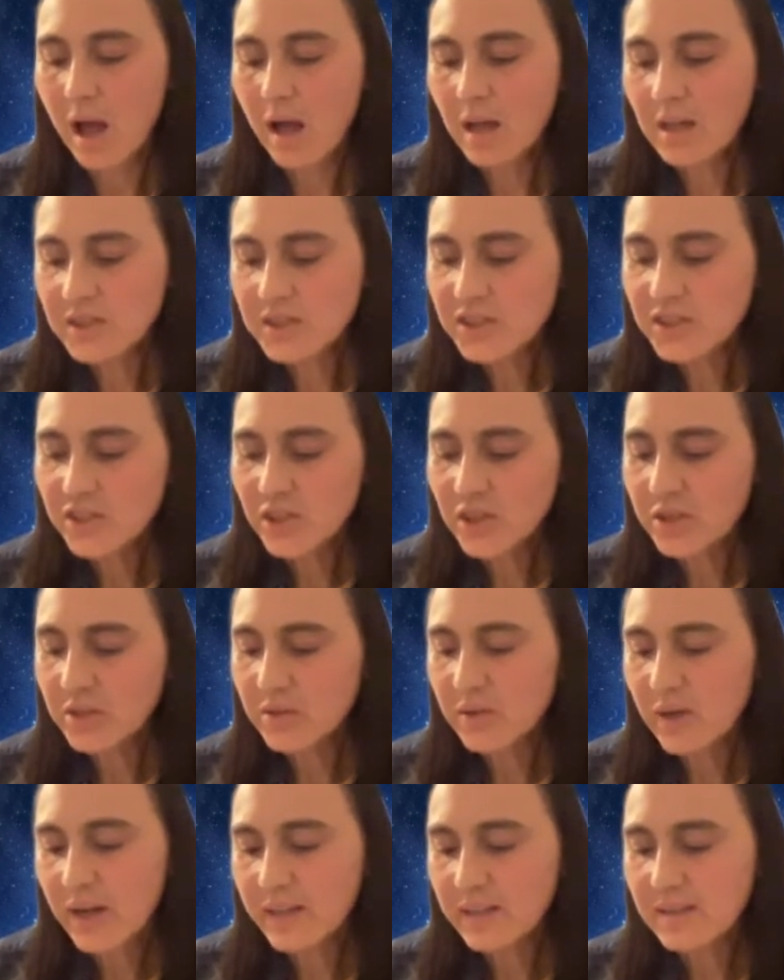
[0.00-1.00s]
I'll show
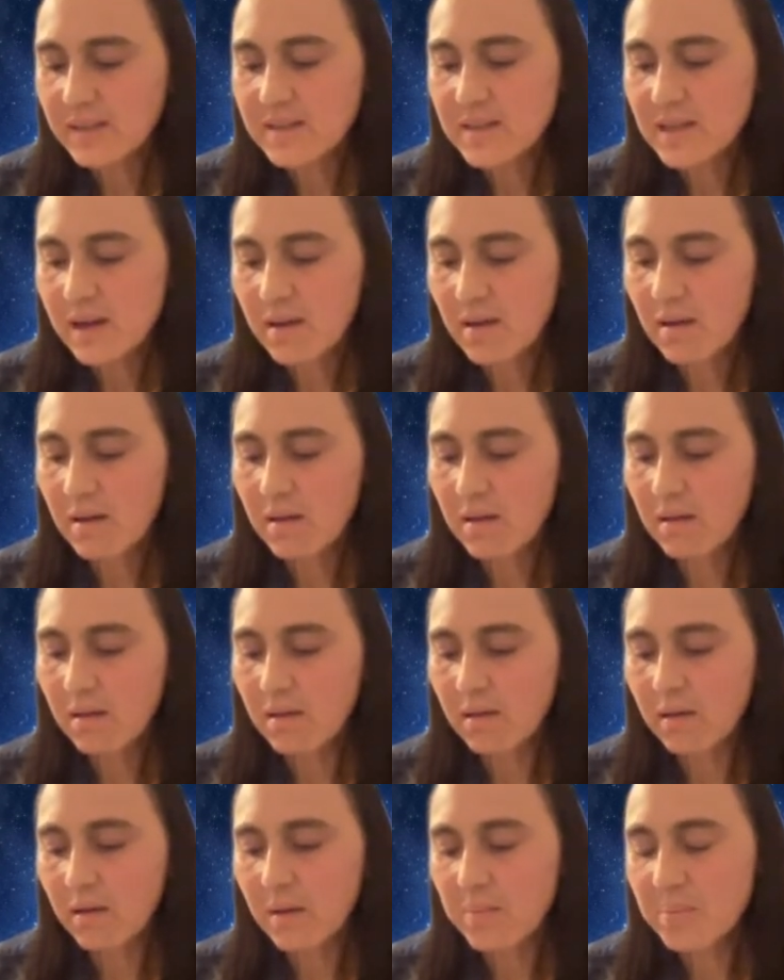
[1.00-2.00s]
you how to
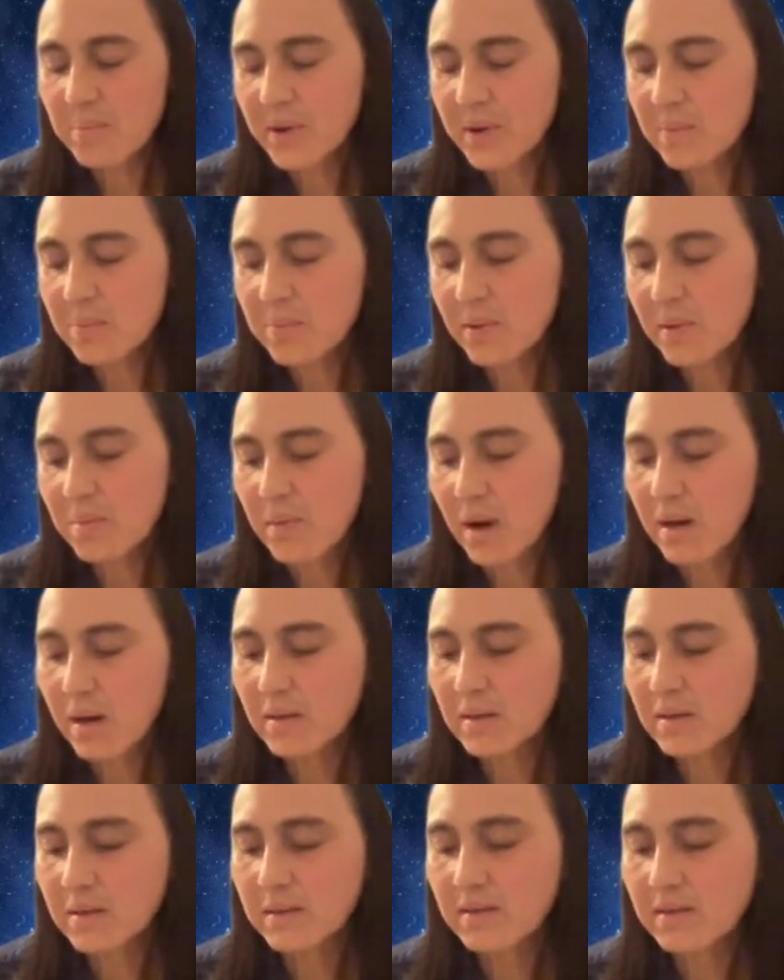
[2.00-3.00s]
tell a purple
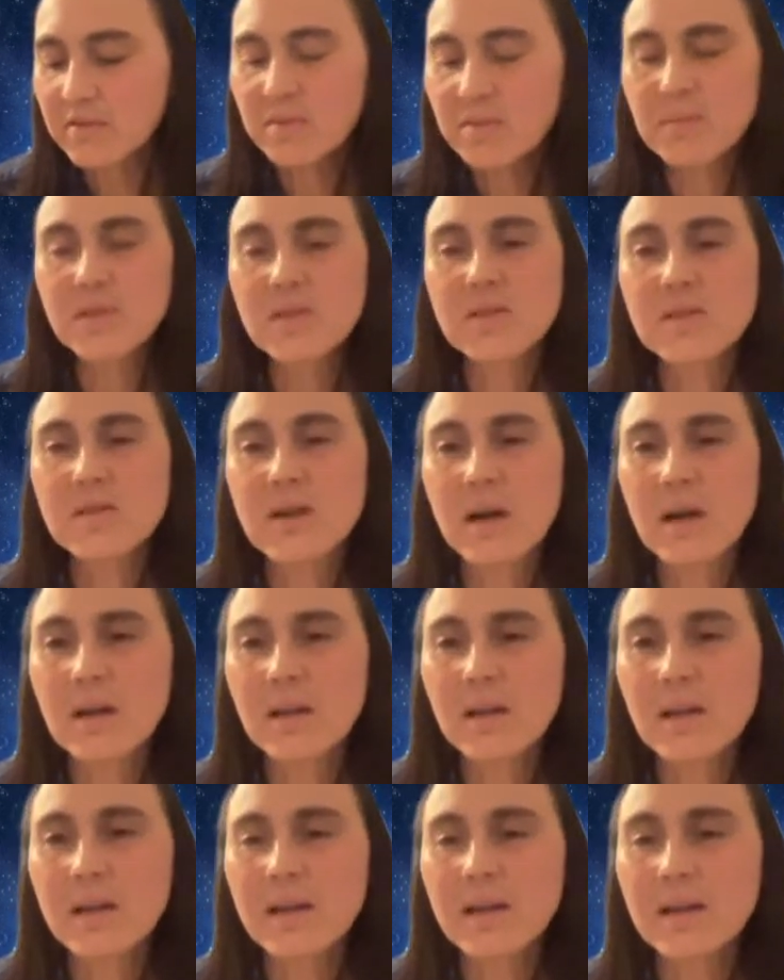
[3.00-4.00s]
martin from a
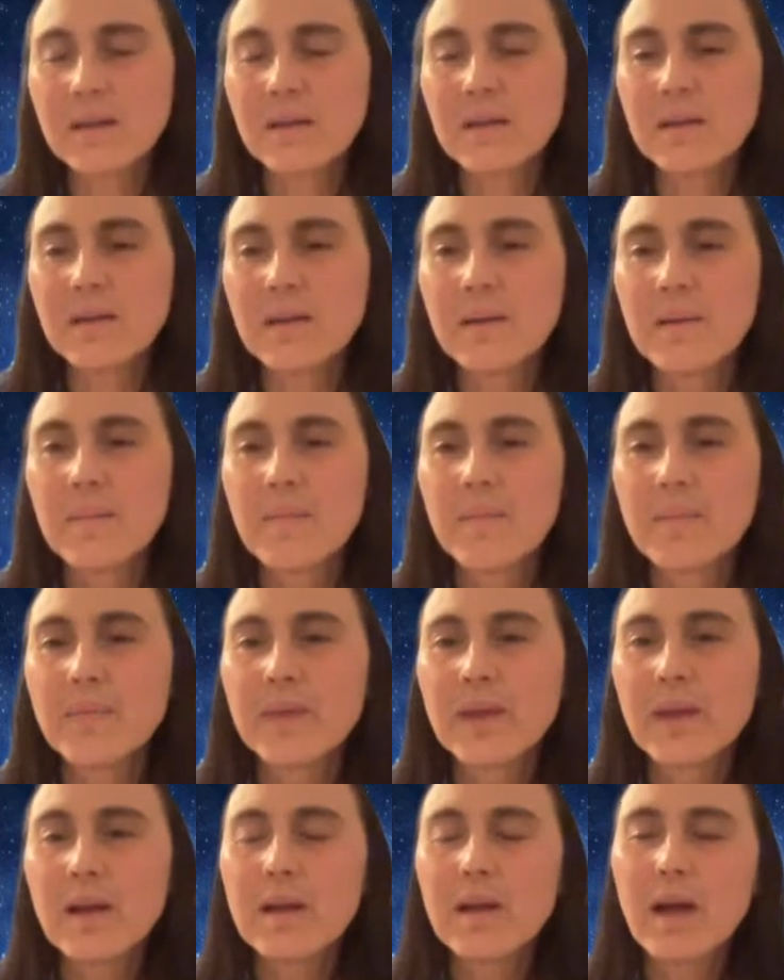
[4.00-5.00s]
starling,
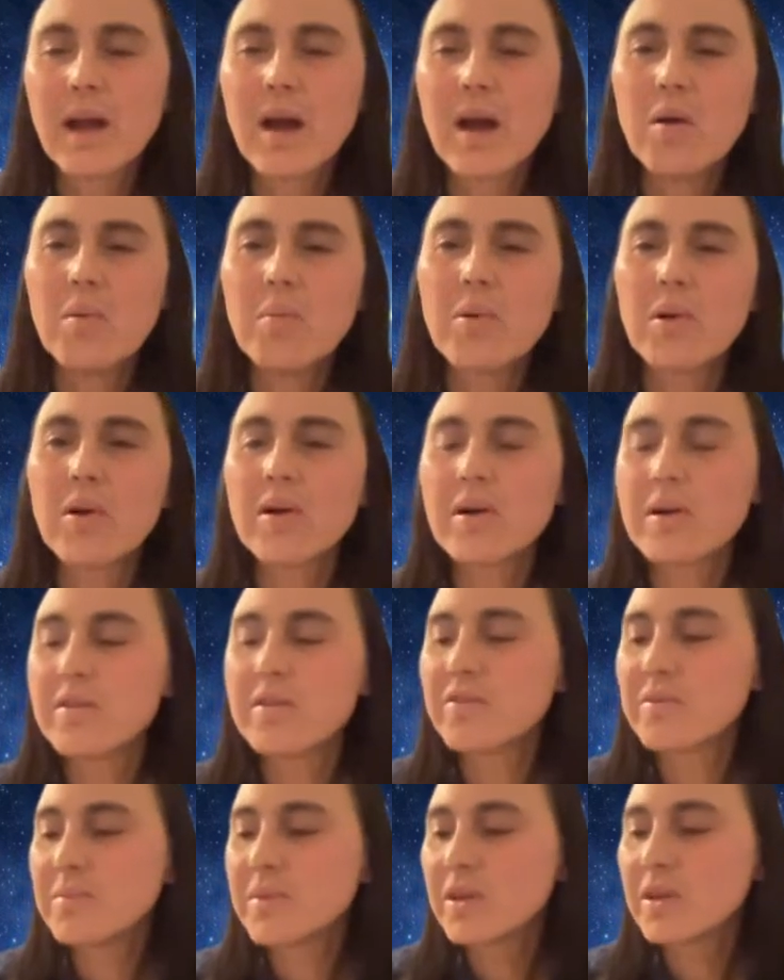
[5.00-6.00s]
a cowbird
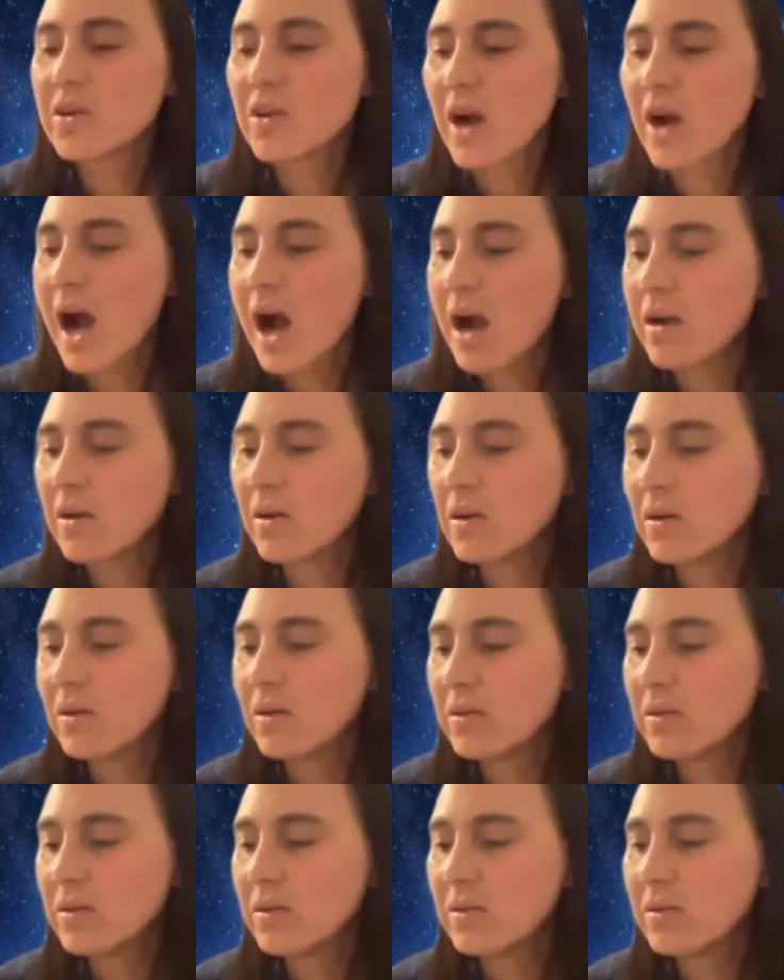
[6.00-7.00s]
from a
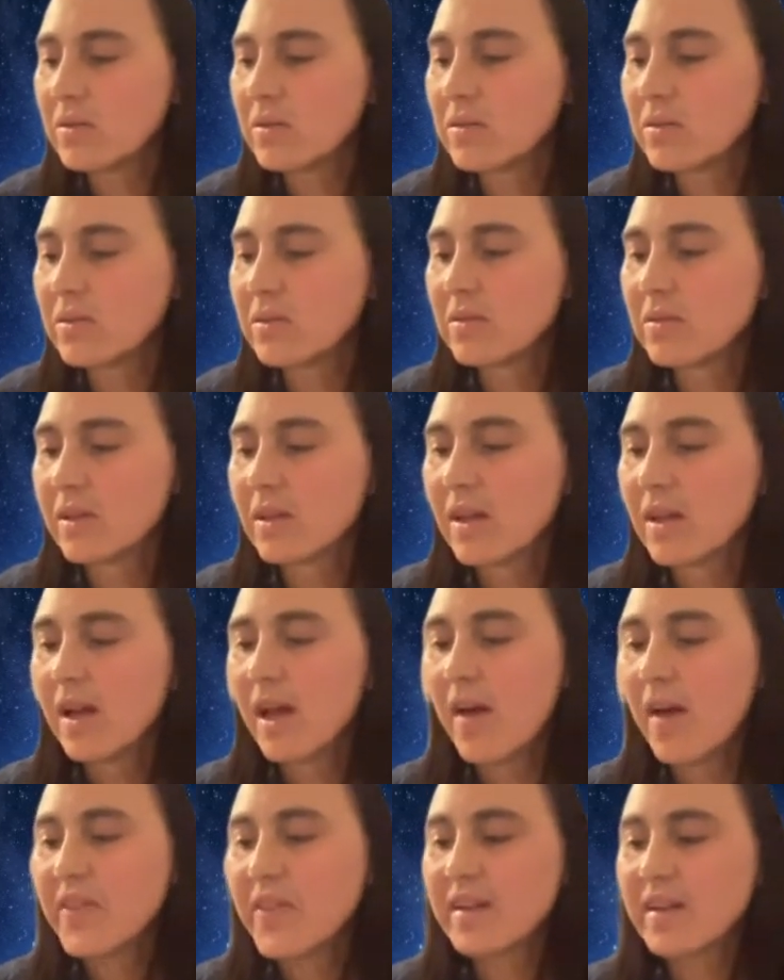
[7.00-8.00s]
grackle
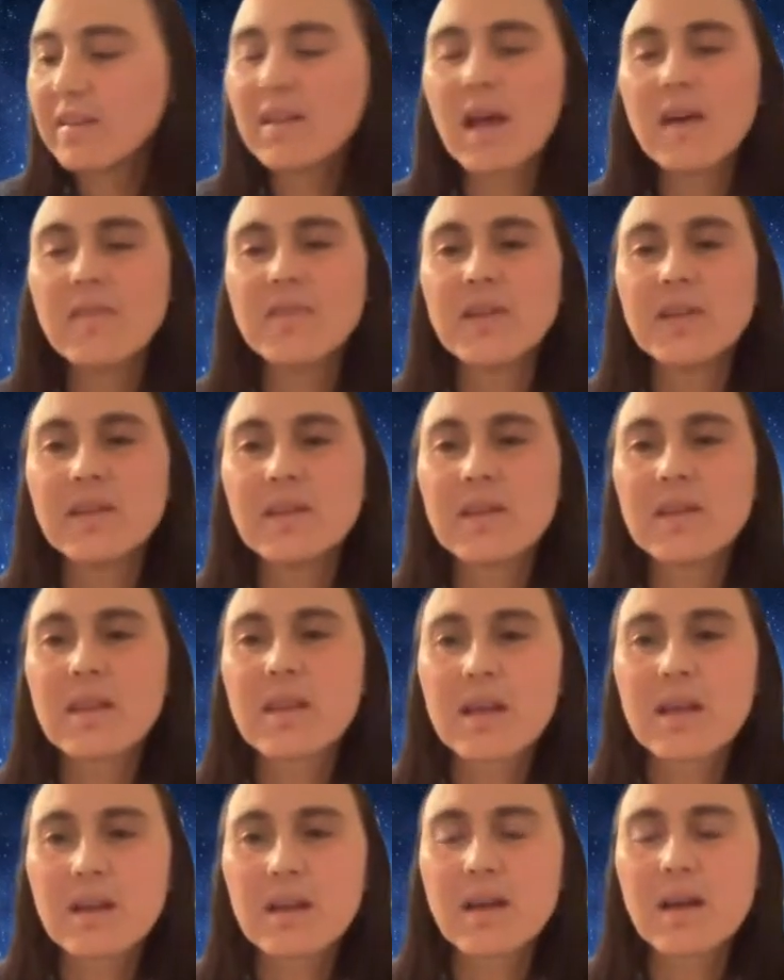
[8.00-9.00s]
at the
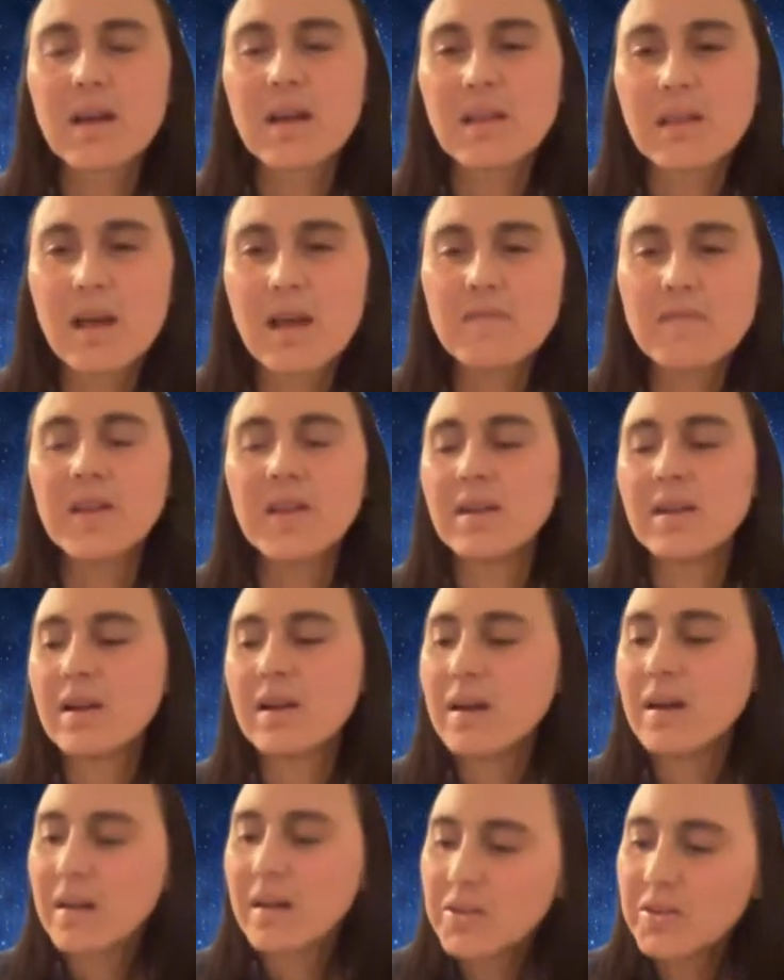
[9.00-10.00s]

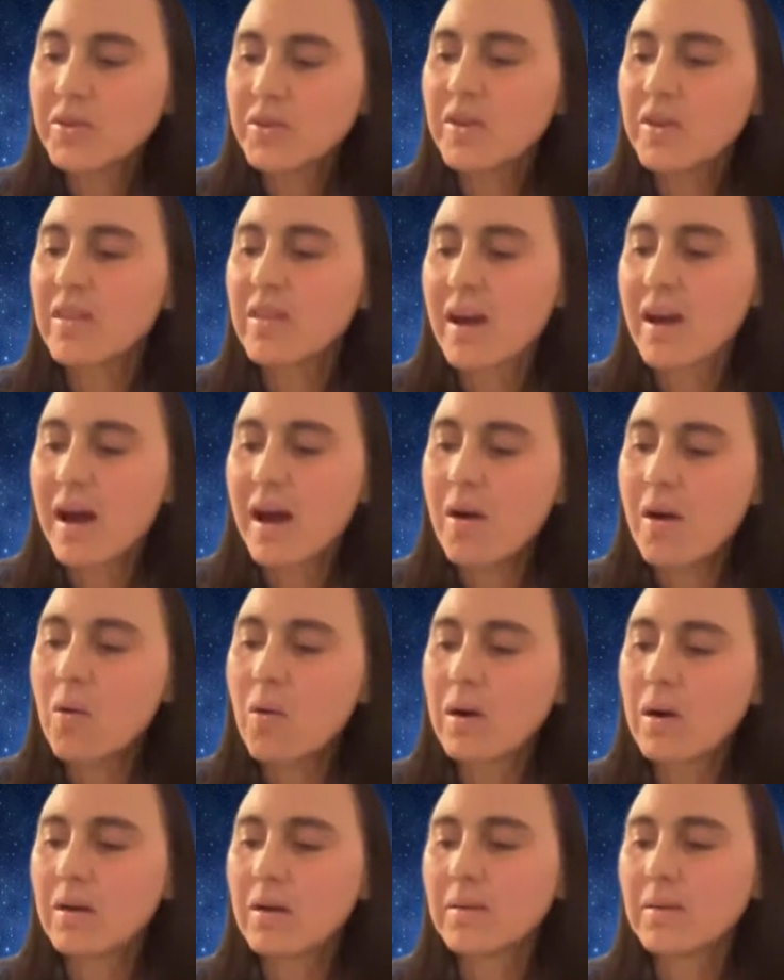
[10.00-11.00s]
1100th
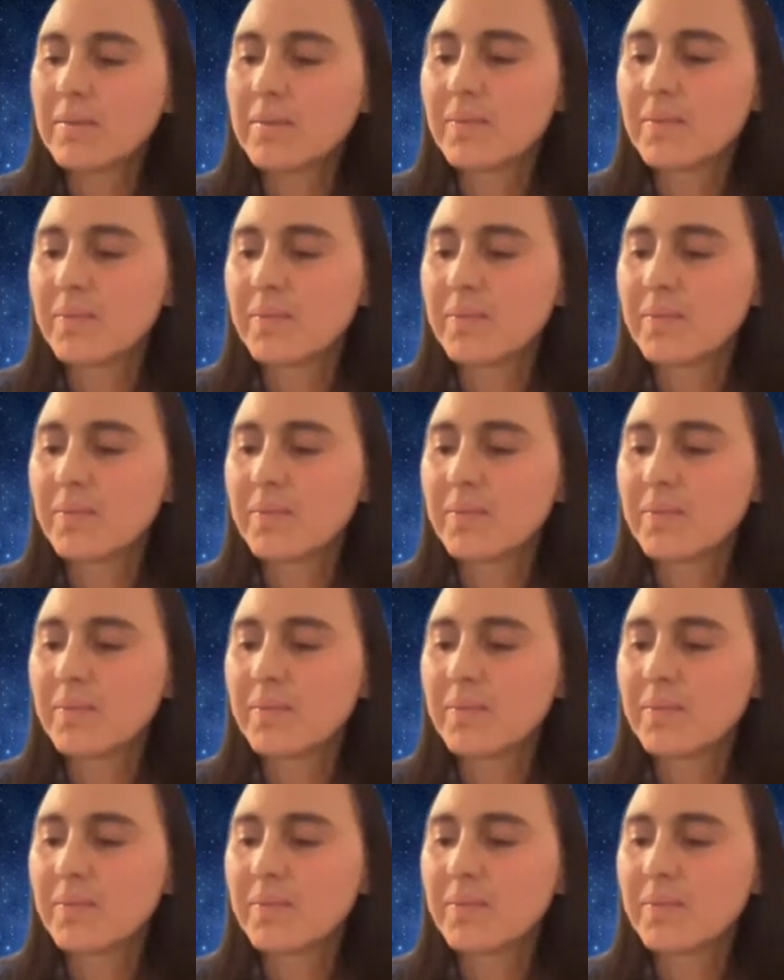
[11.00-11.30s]
hour,